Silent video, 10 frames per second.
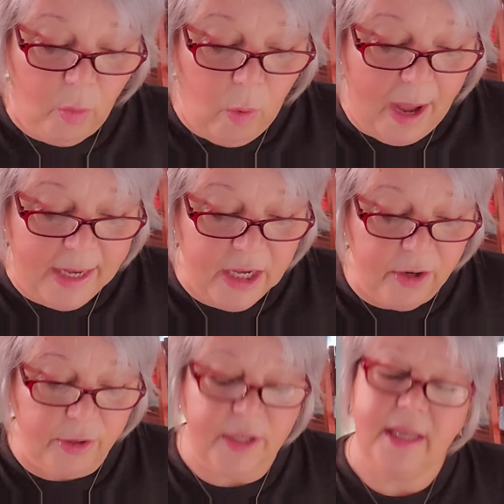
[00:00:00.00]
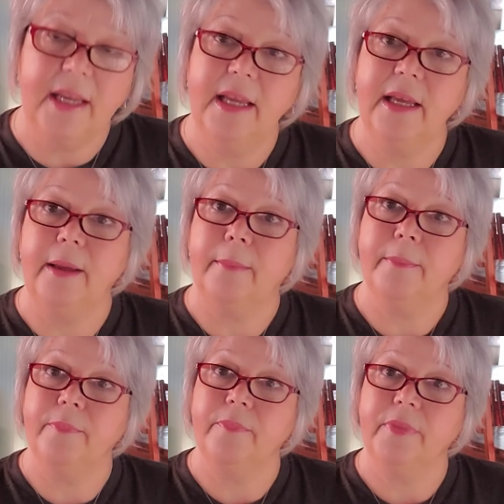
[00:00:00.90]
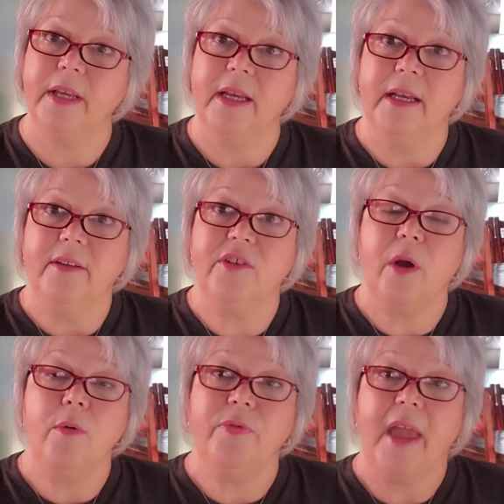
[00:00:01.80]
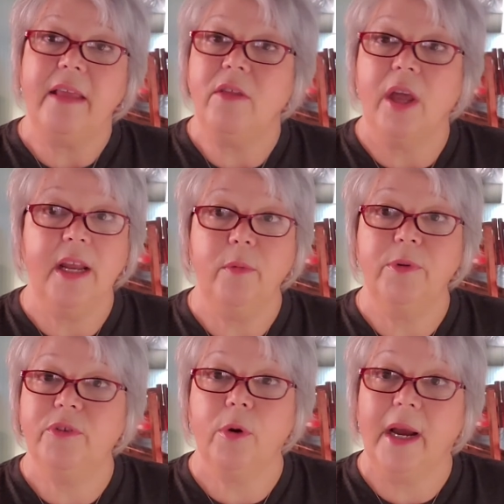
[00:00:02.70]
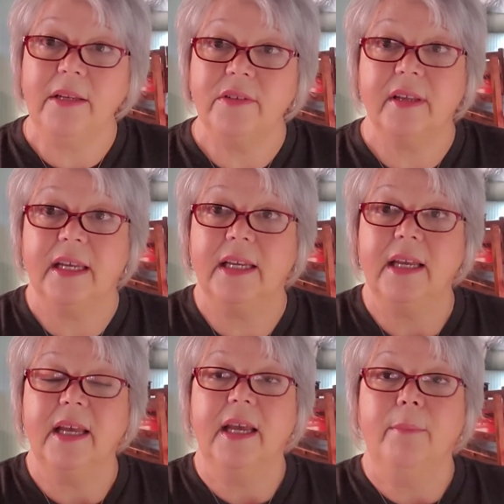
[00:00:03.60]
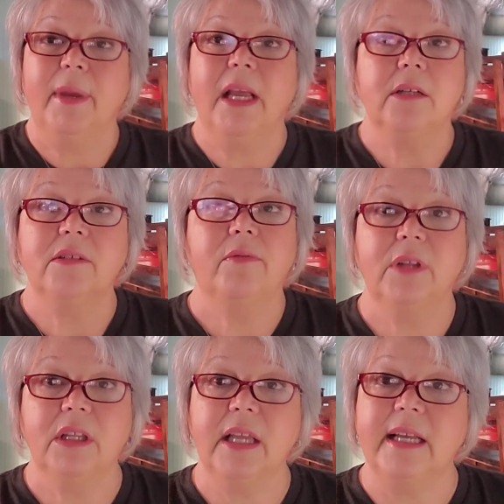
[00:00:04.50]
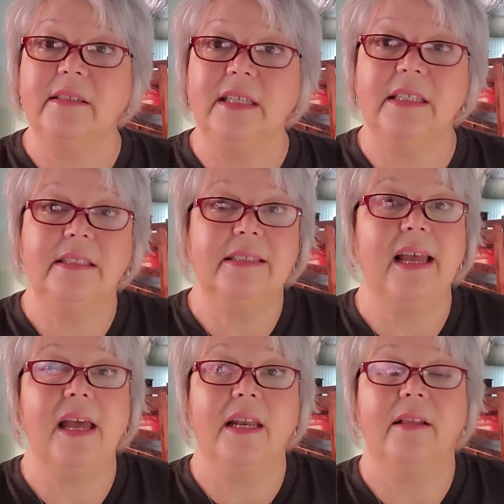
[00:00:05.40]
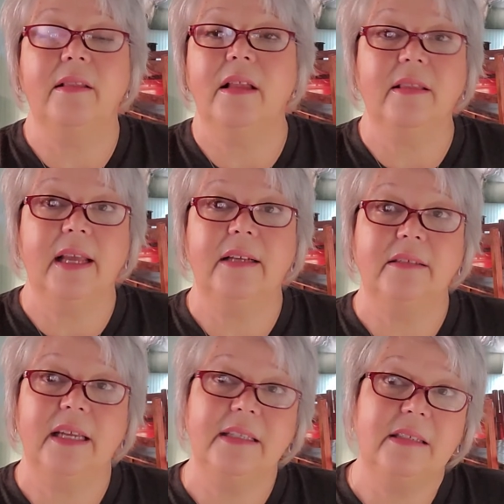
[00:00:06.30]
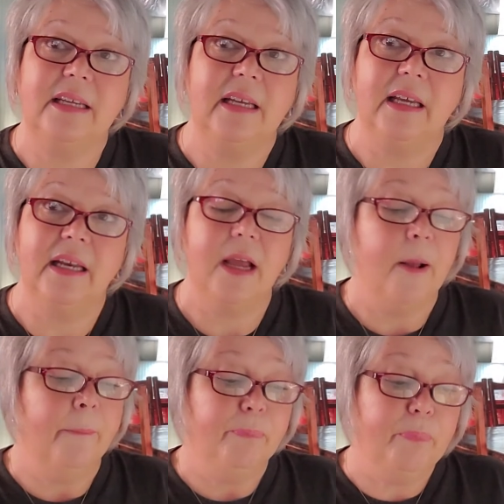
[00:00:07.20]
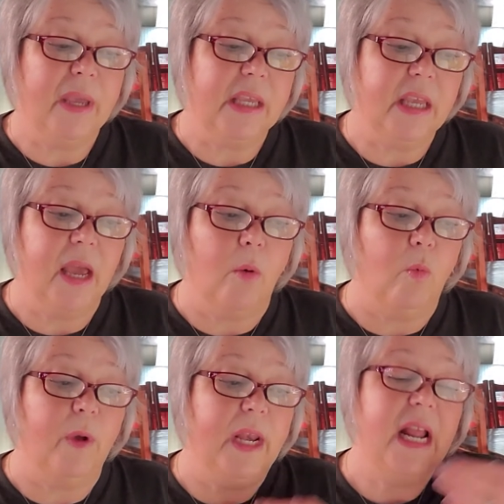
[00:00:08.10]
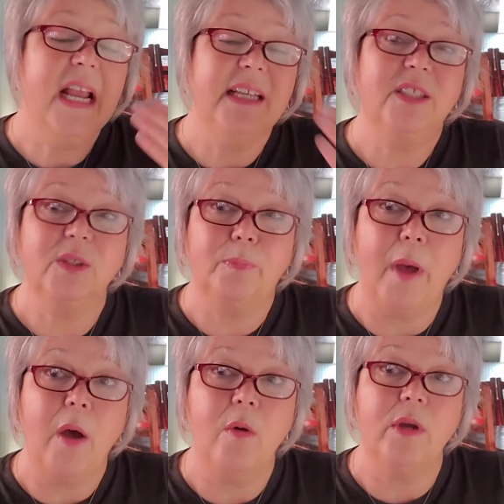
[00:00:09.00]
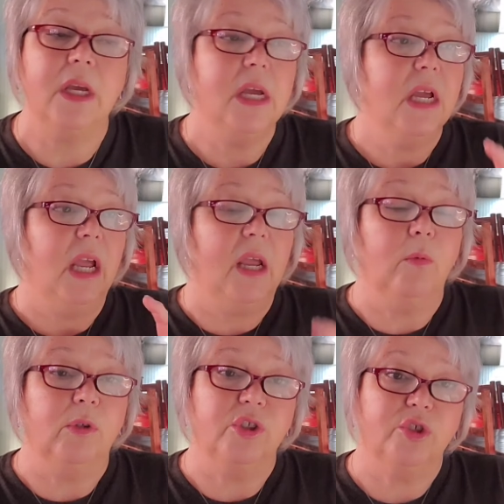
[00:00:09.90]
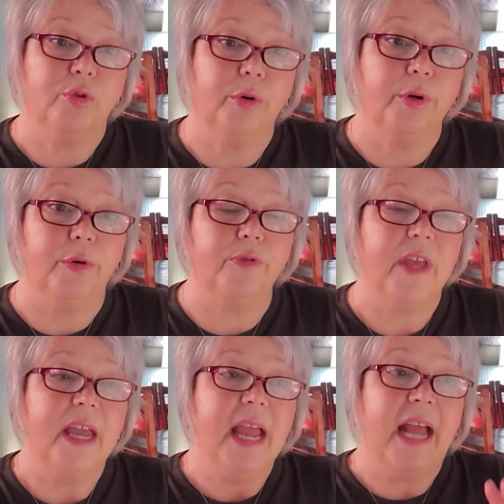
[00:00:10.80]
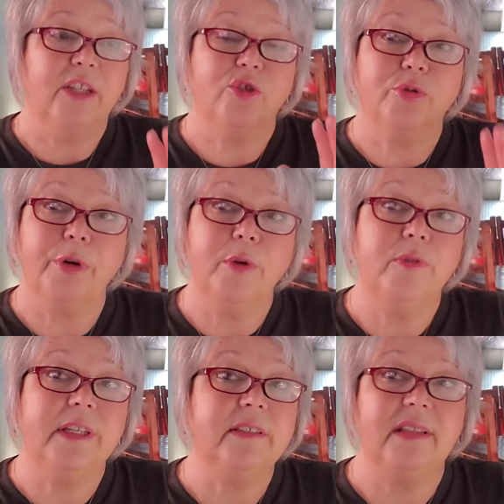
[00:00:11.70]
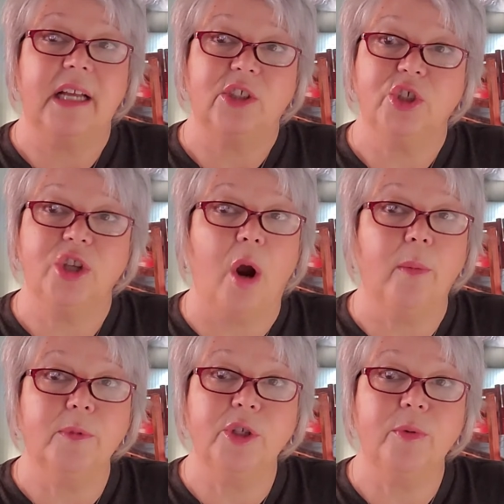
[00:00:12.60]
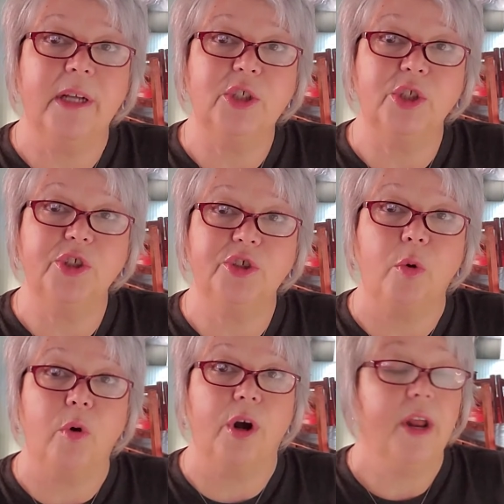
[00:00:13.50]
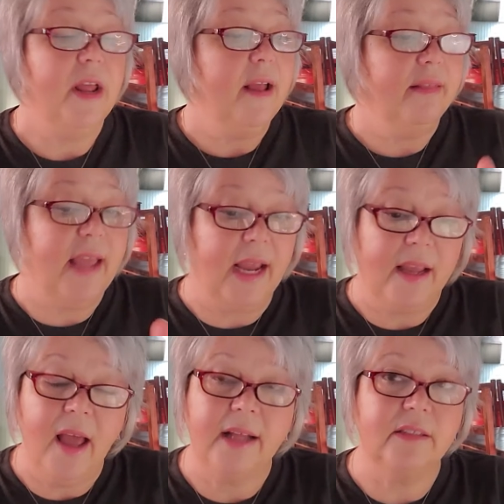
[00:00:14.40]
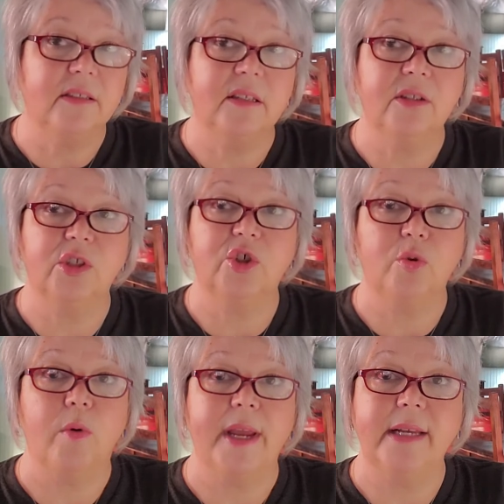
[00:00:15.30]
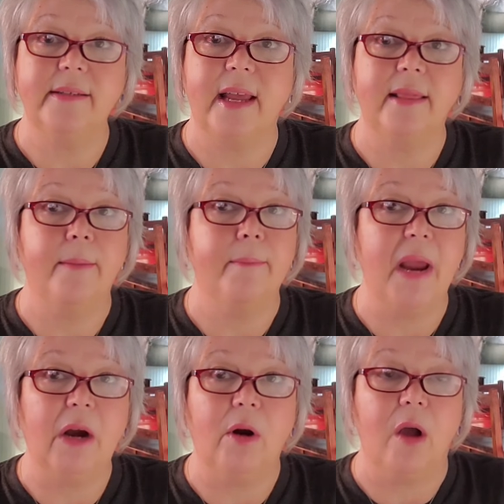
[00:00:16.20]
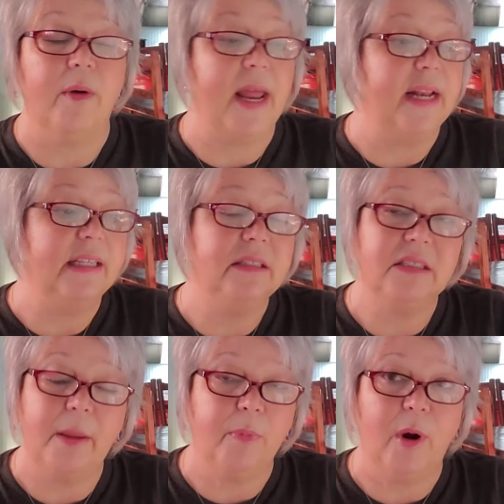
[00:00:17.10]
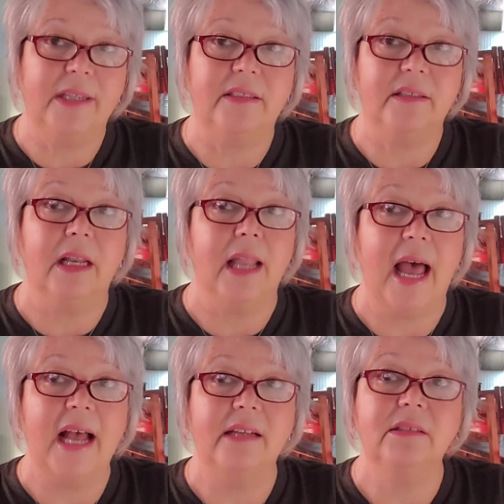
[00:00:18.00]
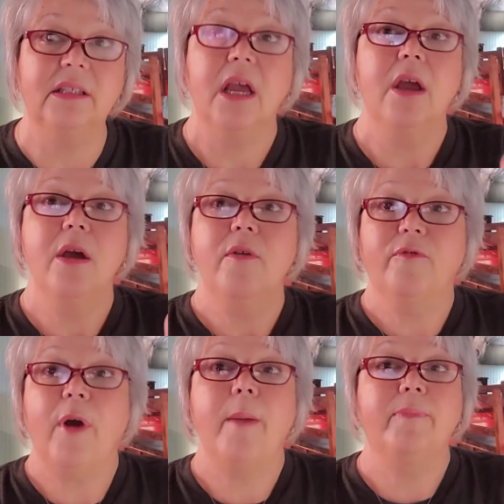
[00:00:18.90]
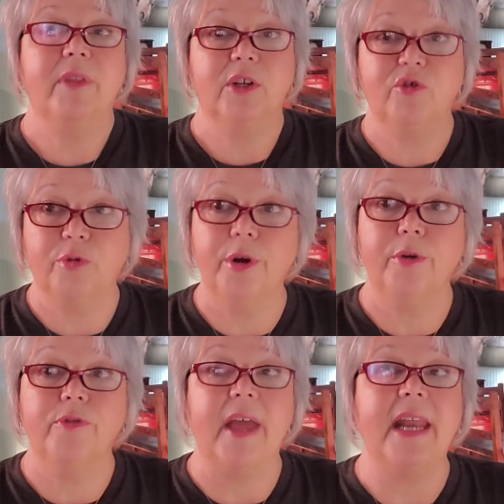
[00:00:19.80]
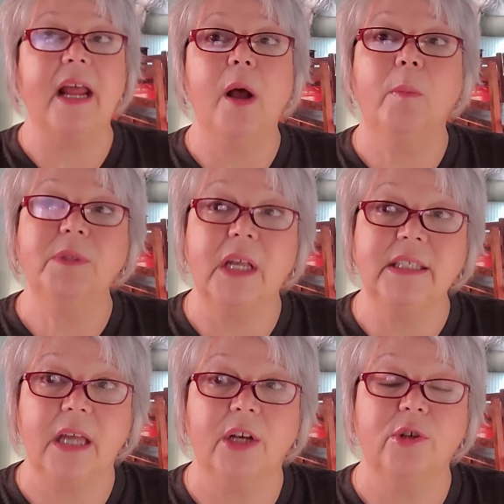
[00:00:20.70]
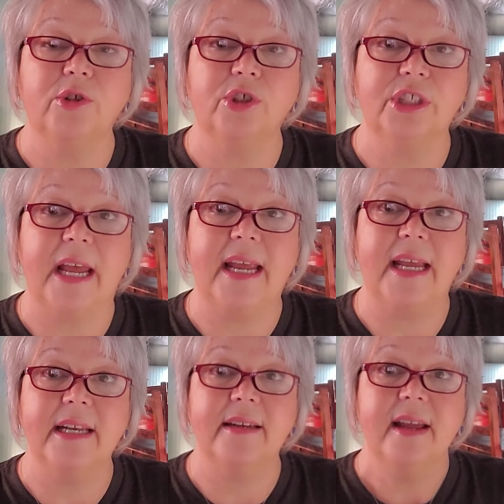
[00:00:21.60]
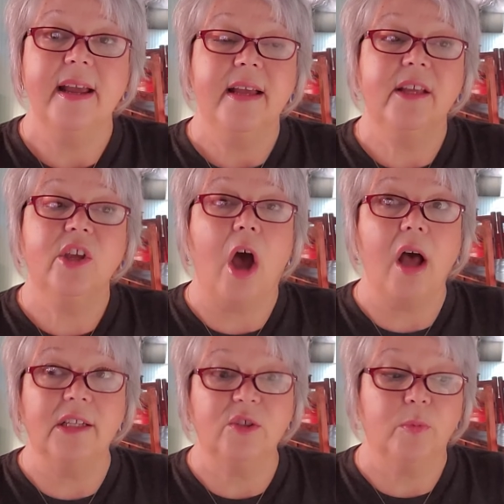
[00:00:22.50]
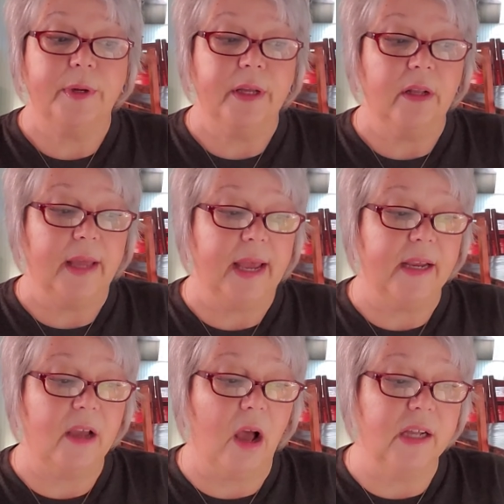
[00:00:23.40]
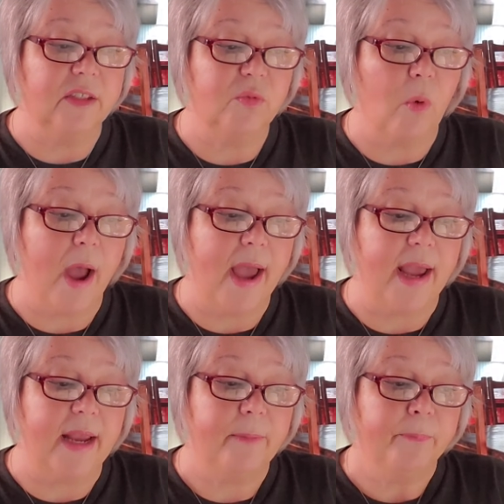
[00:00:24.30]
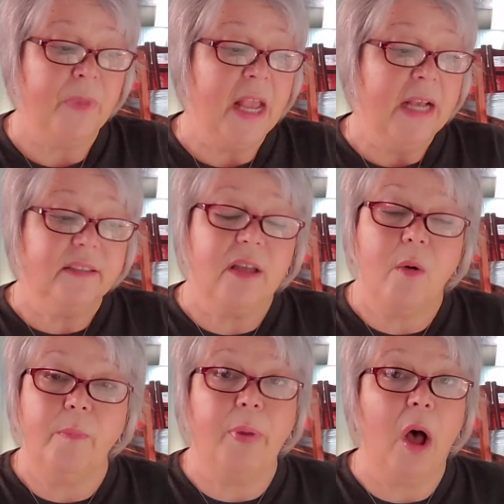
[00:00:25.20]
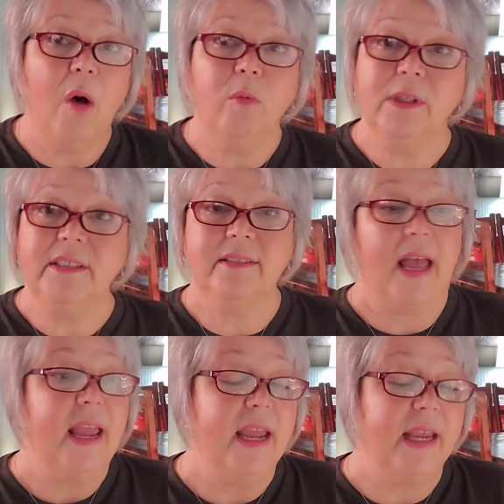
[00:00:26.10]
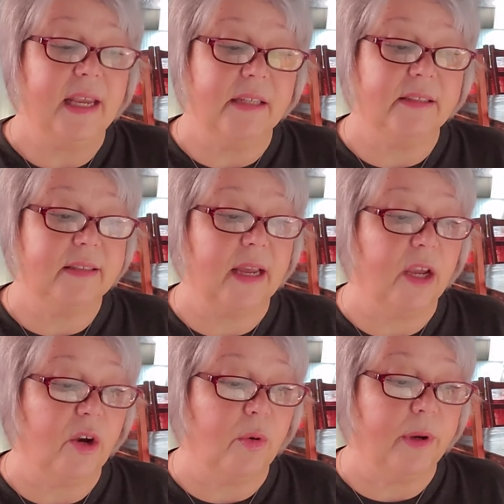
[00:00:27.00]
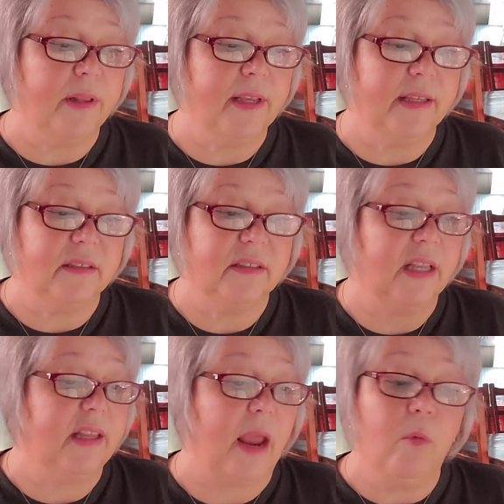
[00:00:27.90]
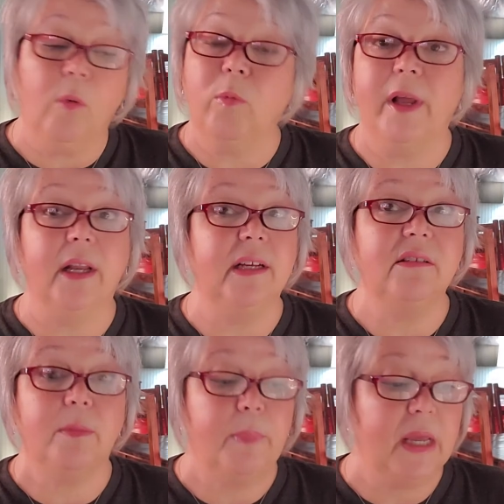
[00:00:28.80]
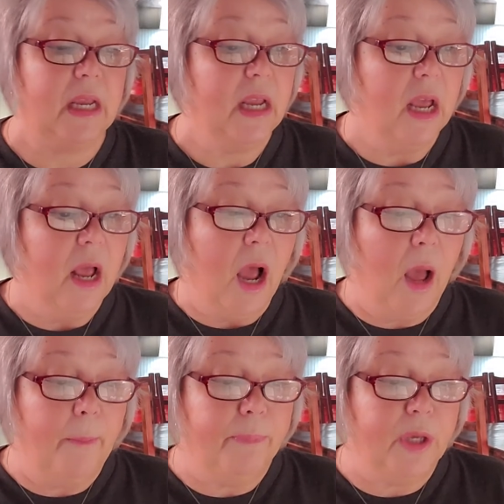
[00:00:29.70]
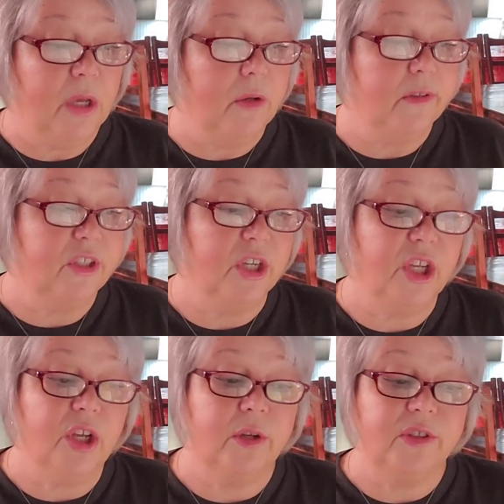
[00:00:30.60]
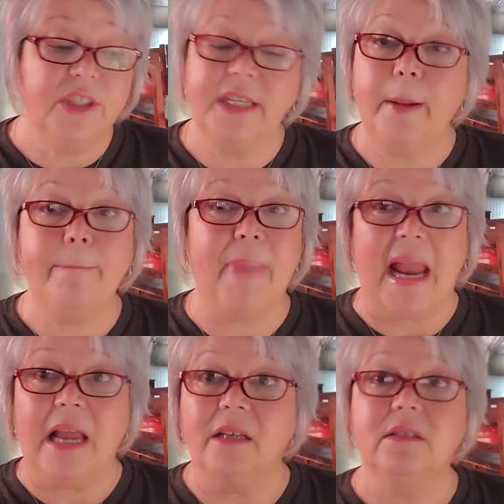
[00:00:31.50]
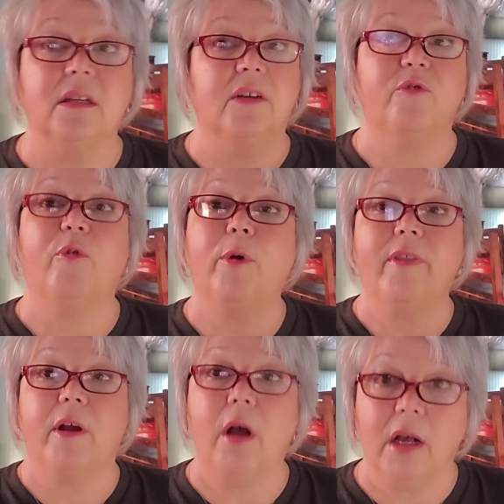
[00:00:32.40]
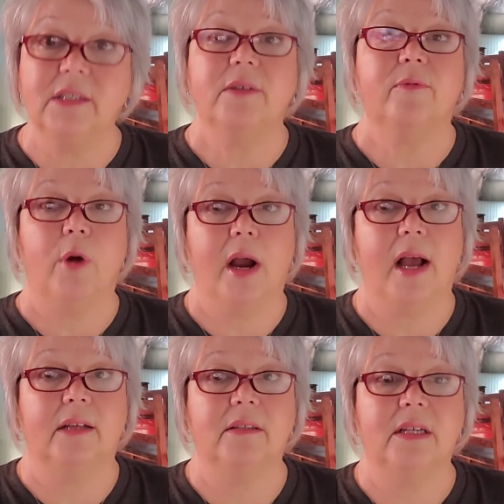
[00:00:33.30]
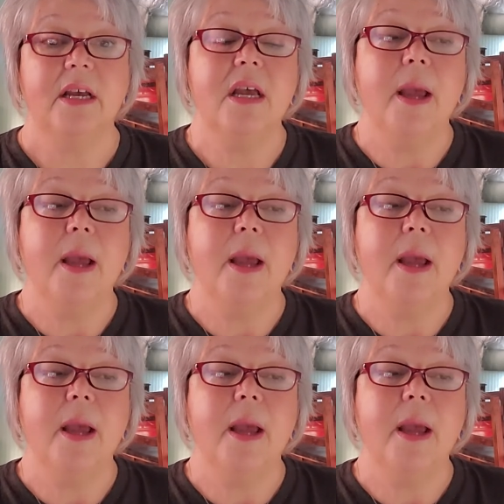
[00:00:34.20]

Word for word: Why hear ye him? So they thought he was crazy because of the things he said and the things he did. But yet, when he spoke, it was truth. And truth is that sharp two edged sword that cuts to the joint and the marrow, and it separates the lies from the truth and it helps us understand God's will and God's way. So Paul was saying in Second Corinthians that they were willing to be abused, accused, and abandoned for the cause of Christ.